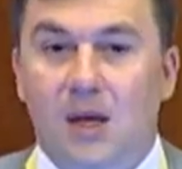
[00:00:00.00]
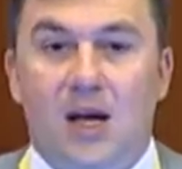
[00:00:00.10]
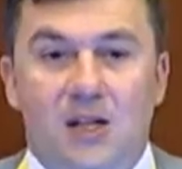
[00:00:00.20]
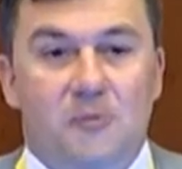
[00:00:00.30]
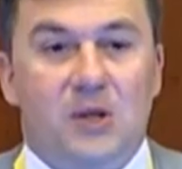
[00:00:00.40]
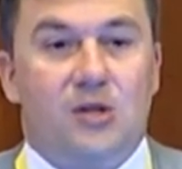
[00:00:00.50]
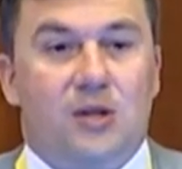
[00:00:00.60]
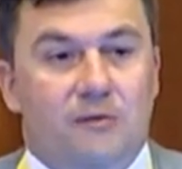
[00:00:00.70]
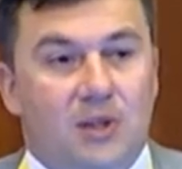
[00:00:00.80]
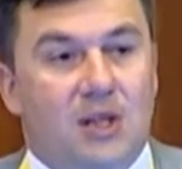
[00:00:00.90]

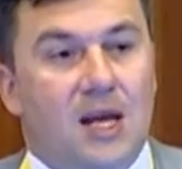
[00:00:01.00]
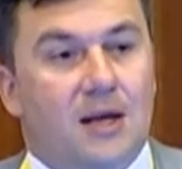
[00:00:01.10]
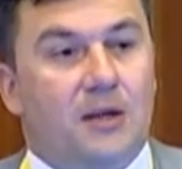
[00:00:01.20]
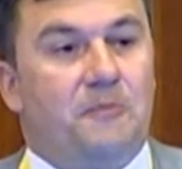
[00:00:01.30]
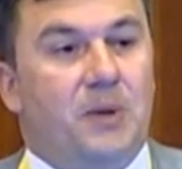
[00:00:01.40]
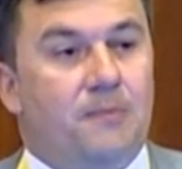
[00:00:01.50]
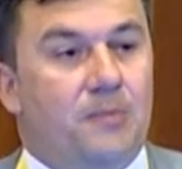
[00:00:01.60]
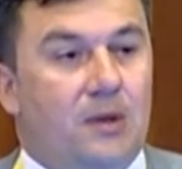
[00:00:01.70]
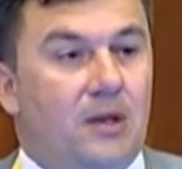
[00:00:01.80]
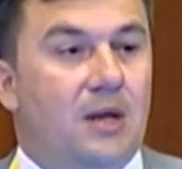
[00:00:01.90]
especially with the young
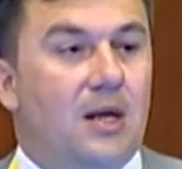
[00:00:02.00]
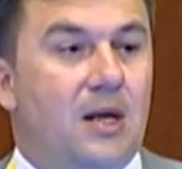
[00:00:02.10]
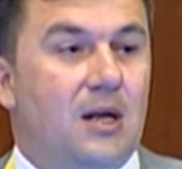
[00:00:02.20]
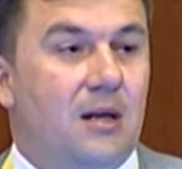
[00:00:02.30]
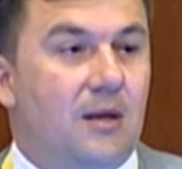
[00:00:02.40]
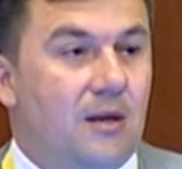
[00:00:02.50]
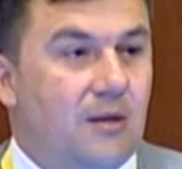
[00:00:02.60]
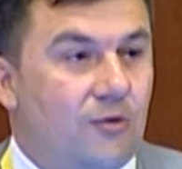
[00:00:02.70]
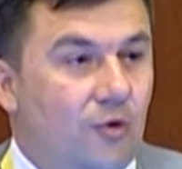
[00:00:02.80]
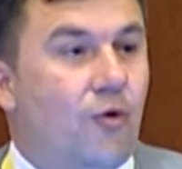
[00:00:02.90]
people
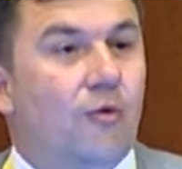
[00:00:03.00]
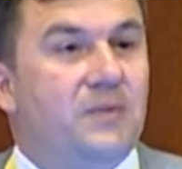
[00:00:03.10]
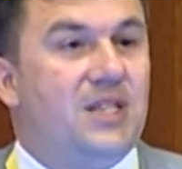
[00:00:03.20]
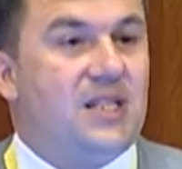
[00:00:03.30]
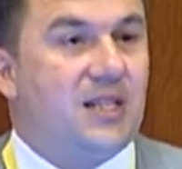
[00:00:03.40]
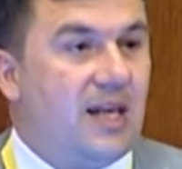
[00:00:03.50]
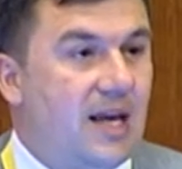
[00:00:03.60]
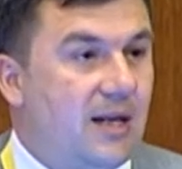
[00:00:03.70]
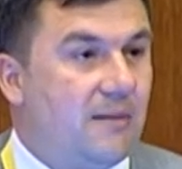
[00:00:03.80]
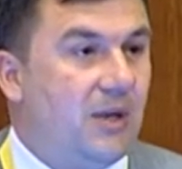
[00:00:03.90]
to whom this
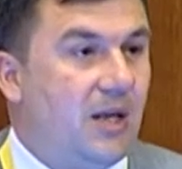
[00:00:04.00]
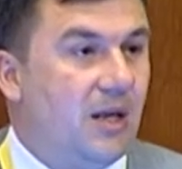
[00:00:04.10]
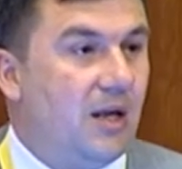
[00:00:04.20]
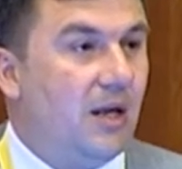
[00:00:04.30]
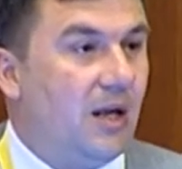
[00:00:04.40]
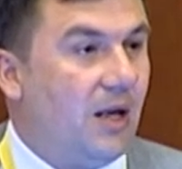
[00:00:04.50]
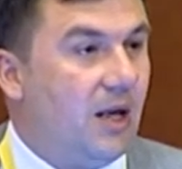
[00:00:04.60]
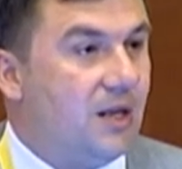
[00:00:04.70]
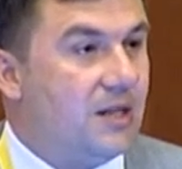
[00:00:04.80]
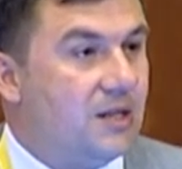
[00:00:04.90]
academy
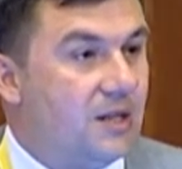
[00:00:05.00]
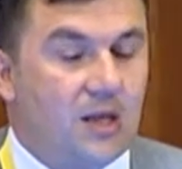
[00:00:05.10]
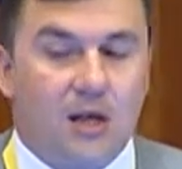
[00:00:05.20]
is